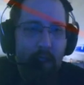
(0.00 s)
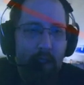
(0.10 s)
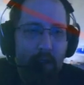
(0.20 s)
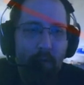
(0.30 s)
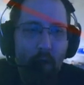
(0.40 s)

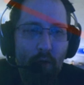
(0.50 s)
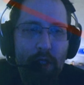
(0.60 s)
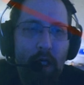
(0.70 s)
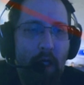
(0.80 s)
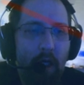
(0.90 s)
against
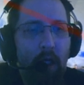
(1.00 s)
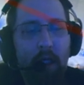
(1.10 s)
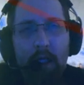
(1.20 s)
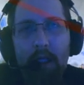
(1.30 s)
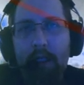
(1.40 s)
Mojang,
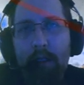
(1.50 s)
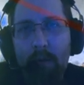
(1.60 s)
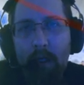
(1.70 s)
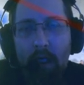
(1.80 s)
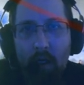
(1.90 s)
and this has
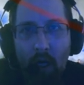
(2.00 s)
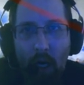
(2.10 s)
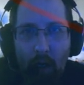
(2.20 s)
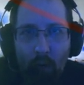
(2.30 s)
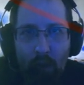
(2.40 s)
been
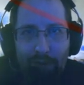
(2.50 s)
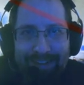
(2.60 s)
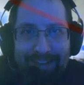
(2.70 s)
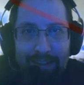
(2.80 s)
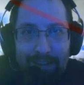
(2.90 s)
our
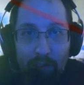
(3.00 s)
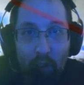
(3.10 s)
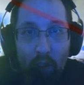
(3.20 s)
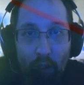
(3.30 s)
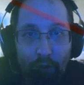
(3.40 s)

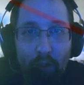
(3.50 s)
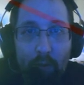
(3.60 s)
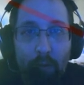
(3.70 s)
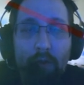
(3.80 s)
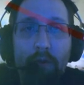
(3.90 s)

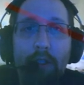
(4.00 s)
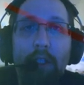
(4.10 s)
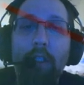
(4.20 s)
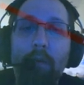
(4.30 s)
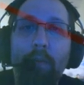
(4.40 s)
dishonorable
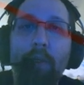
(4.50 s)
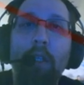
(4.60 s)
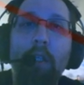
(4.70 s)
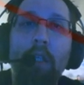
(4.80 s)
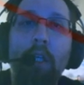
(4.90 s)
team
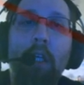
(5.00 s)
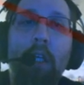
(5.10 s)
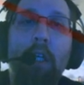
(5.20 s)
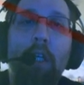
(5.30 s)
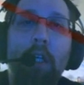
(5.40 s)

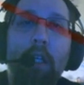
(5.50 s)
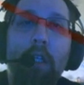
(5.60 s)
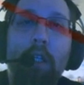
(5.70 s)
uh,